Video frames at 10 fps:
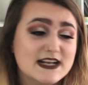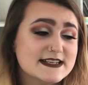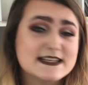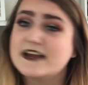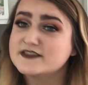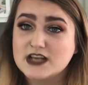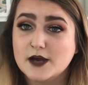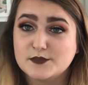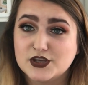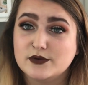Saves
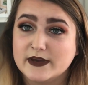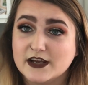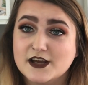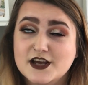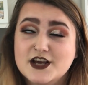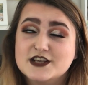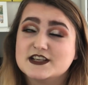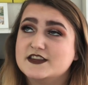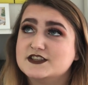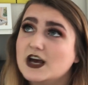time queuing.
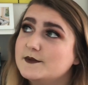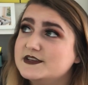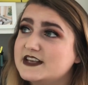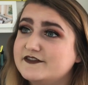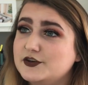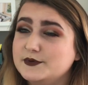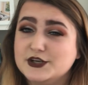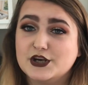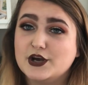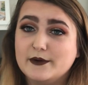So at the time you save queuing,
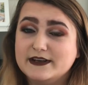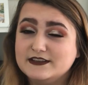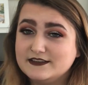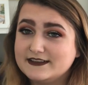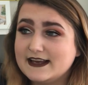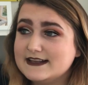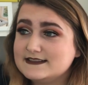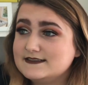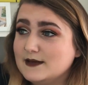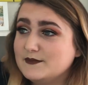you could go and get
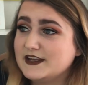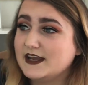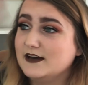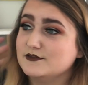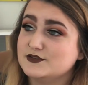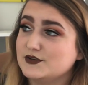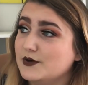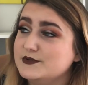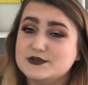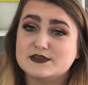something else, or
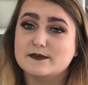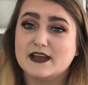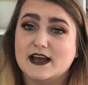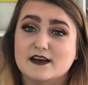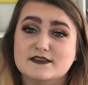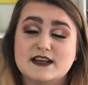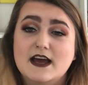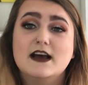go and do something else,